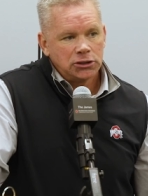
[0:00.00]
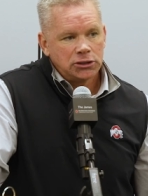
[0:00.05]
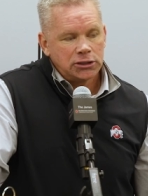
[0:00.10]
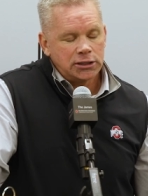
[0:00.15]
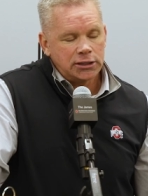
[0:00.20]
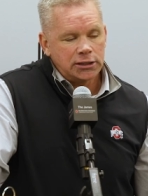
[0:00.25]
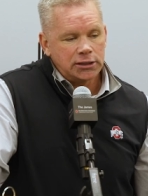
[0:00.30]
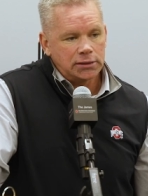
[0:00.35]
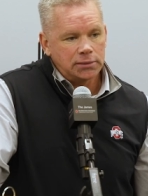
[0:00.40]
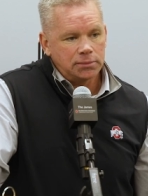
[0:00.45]

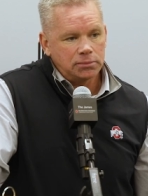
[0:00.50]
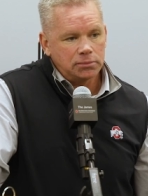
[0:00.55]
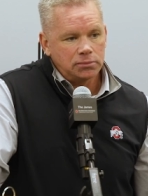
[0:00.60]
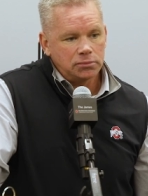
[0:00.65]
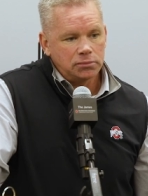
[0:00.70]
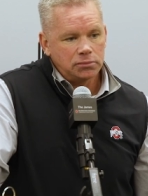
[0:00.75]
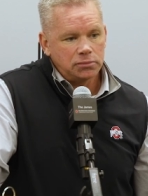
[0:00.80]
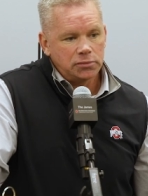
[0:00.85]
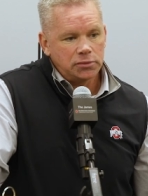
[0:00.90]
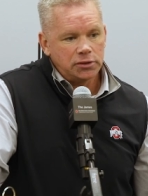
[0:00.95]

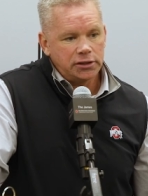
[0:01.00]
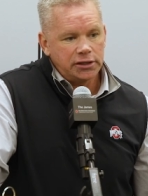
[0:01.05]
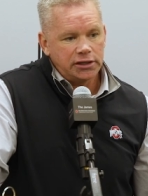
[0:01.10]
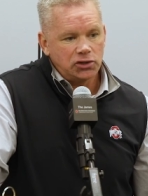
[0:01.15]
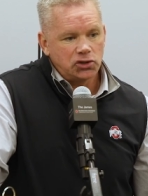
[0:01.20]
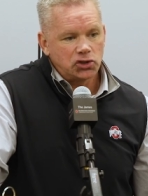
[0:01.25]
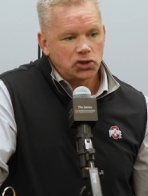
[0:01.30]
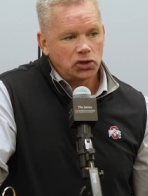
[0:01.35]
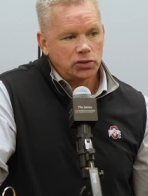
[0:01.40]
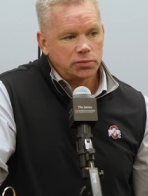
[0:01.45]
um,
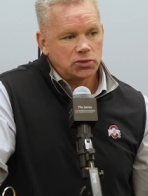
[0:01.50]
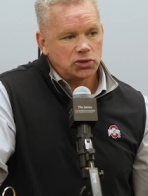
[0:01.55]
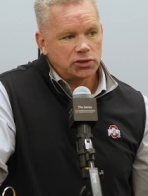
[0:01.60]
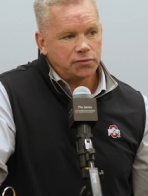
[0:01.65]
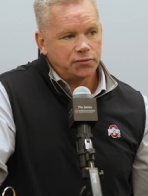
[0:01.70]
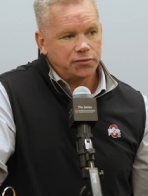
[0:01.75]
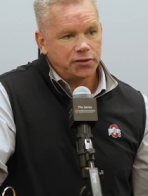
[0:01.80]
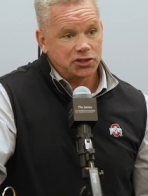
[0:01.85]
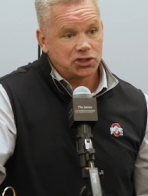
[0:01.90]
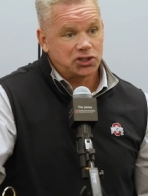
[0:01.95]
in terms
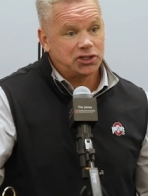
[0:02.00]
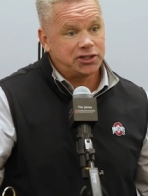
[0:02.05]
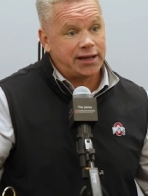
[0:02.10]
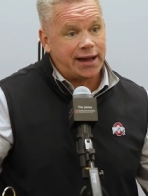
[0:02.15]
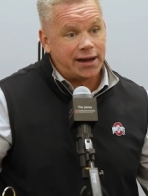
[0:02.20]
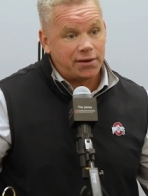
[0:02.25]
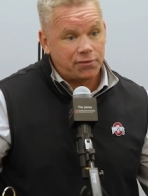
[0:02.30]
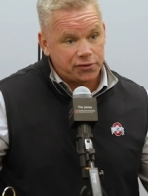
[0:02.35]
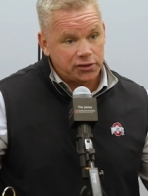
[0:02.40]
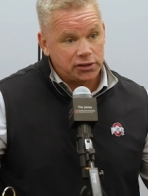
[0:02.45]
of the
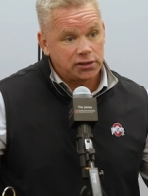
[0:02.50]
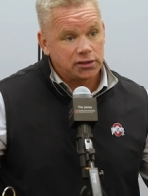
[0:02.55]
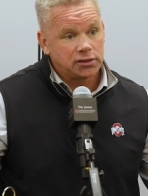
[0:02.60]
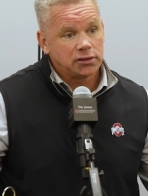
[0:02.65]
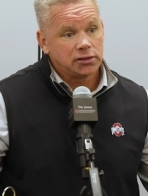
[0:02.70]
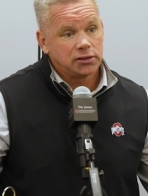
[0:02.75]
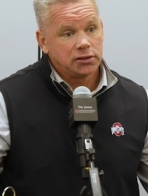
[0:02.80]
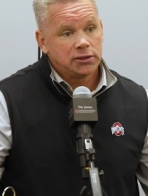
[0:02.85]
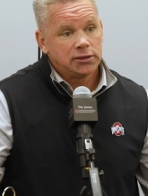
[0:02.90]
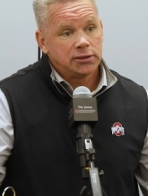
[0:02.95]
staffing
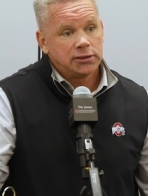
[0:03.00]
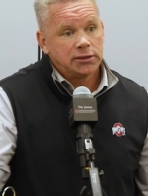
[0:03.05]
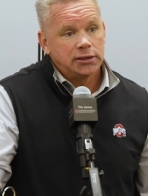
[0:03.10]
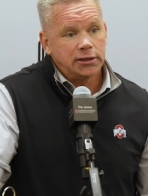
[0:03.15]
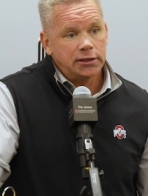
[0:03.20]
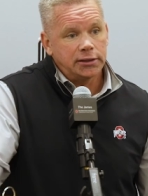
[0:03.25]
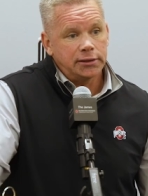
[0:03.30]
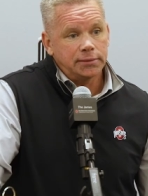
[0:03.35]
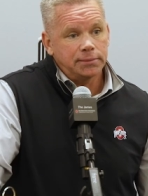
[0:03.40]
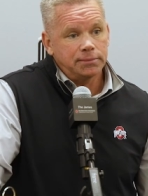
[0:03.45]

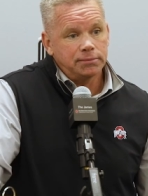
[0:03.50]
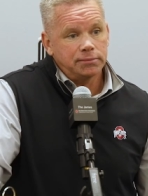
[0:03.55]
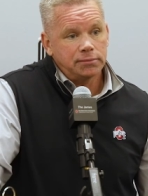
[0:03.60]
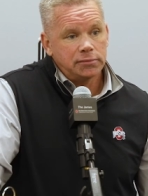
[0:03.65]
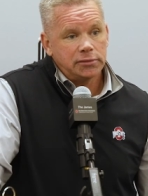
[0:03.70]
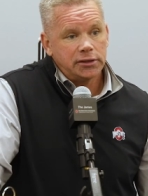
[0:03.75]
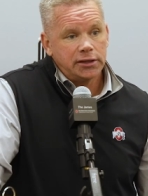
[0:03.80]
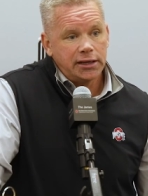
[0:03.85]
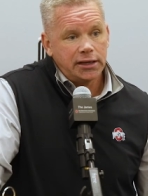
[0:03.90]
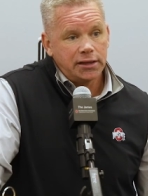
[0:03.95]

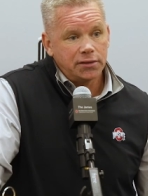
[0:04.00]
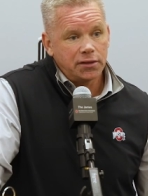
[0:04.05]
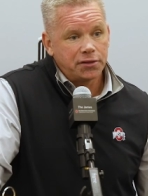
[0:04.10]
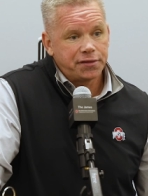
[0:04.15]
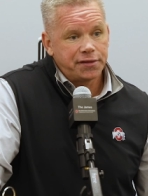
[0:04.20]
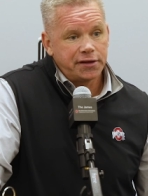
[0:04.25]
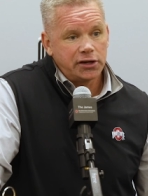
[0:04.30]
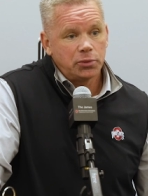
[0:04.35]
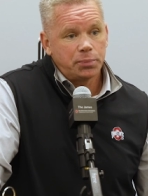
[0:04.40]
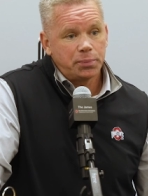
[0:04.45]
um, and the
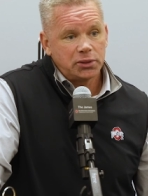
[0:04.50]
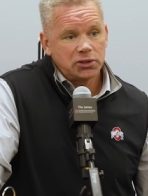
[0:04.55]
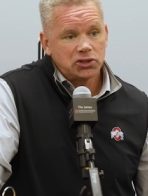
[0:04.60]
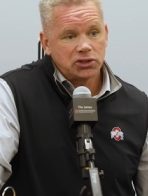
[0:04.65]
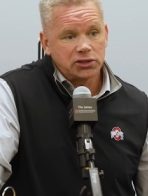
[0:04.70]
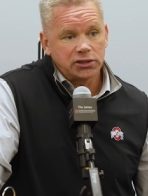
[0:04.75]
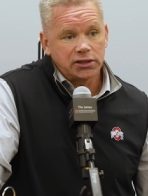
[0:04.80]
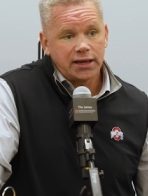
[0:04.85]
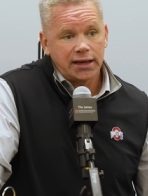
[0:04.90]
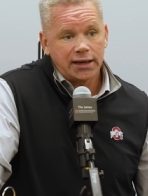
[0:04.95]

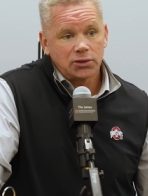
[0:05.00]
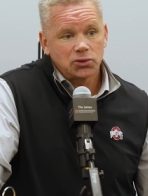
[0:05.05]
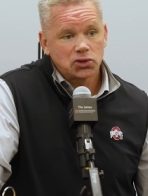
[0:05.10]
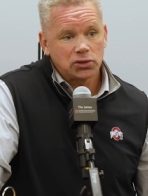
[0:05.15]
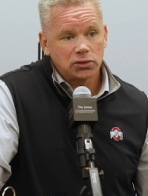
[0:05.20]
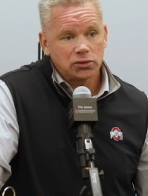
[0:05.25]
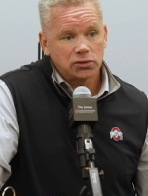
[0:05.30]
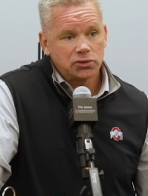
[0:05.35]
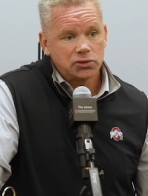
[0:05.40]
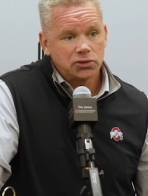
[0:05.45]
therapists and
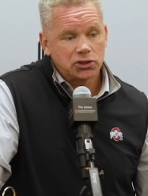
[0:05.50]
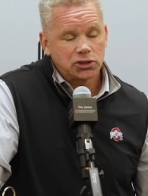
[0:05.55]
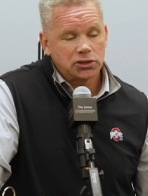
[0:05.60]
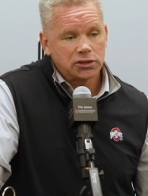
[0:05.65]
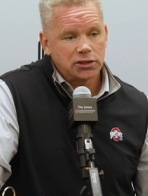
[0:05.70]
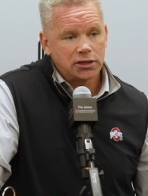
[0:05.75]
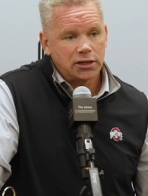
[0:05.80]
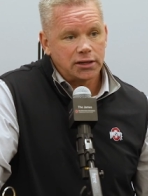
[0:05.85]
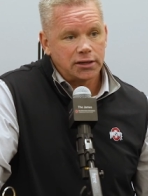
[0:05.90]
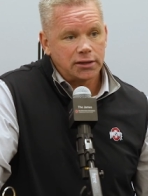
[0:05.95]
counselors
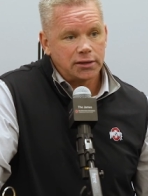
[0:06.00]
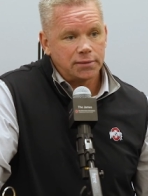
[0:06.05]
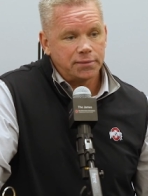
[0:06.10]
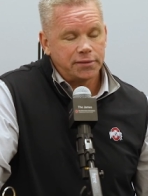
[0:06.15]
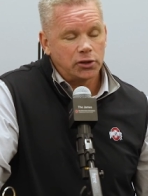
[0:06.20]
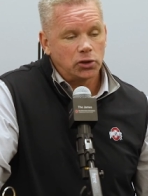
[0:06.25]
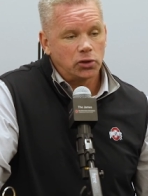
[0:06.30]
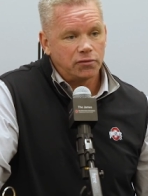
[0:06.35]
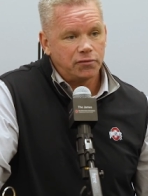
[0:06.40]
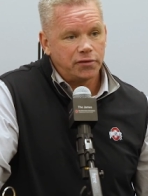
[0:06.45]
uh,
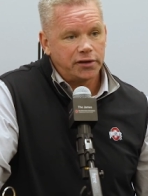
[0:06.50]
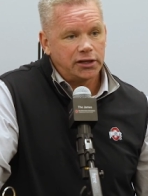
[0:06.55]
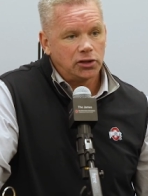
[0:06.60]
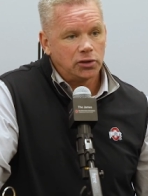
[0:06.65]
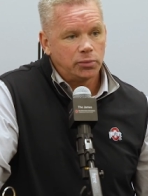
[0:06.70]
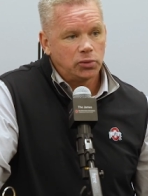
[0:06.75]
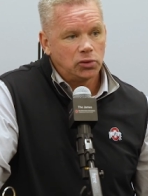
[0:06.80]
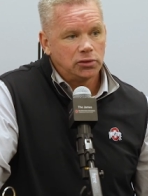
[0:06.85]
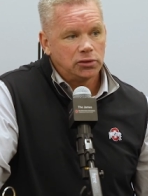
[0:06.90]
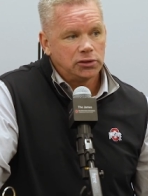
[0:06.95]
that are
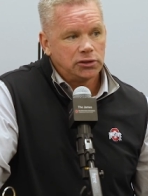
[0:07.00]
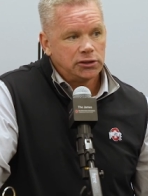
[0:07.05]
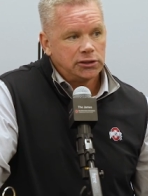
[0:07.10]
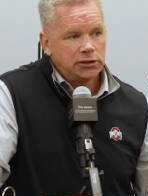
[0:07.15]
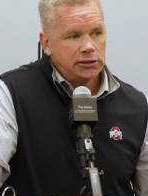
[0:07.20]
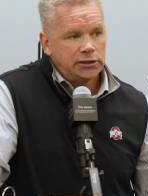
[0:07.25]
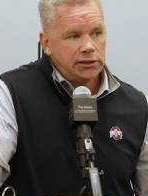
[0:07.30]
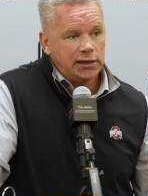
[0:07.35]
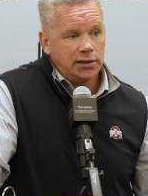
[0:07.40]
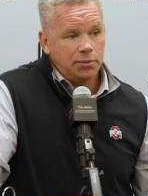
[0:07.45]
available,
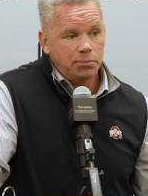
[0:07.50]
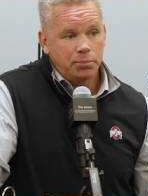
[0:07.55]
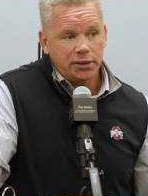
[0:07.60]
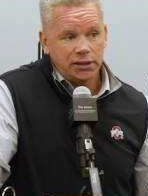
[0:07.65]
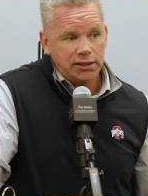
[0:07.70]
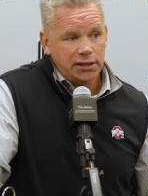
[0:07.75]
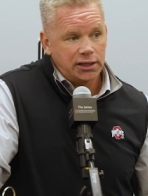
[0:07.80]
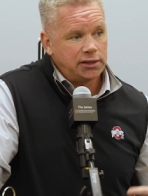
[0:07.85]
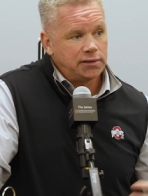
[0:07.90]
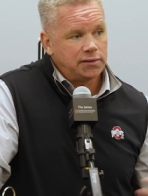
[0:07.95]
and
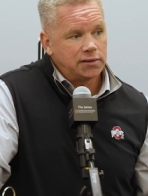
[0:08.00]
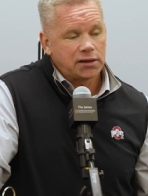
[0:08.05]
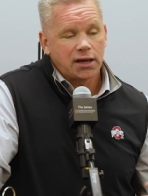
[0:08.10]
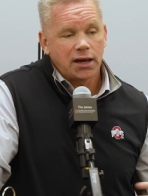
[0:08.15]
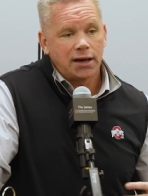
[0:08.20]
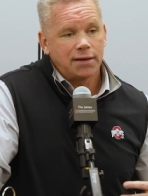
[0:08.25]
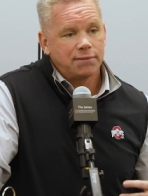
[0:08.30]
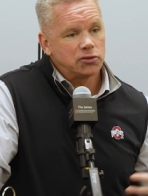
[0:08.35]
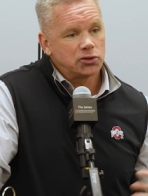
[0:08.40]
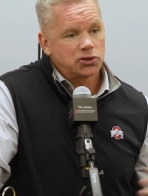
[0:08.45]
beginning the
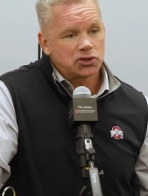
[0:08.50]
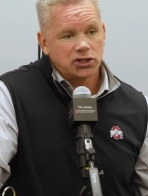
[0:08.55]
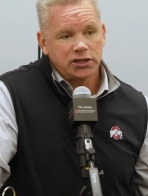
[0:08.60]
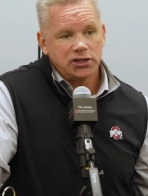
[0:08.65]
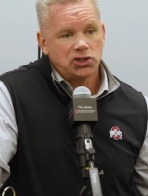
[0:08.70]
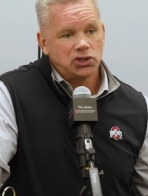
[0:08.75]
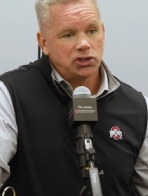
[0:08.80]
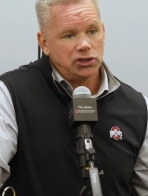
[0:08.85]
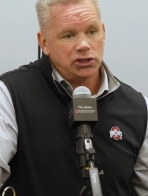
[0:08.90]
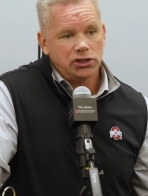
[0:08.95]

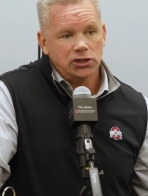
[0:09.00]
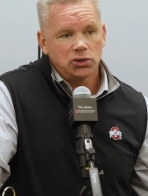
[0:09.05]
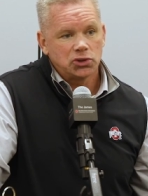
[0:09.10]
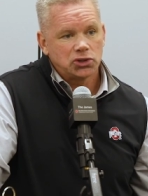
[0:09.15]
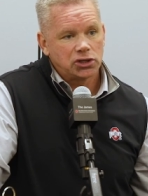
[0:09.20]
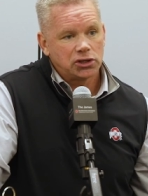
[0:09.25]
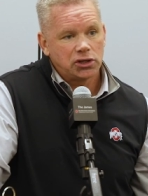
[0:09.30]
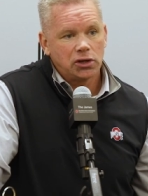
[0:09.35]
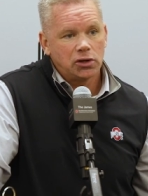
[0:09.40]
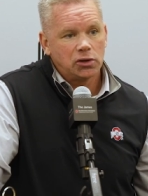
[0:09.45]
conversation
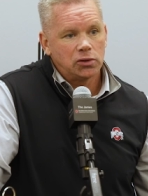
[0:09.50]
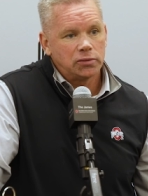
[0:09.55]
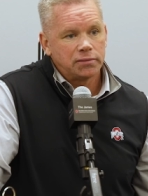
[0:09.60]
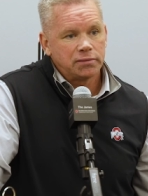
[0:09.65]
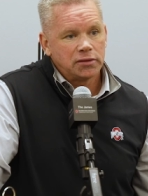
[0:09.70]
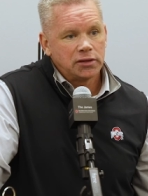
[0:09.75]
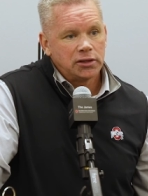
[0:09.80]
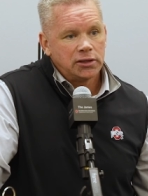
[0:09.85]
years ago,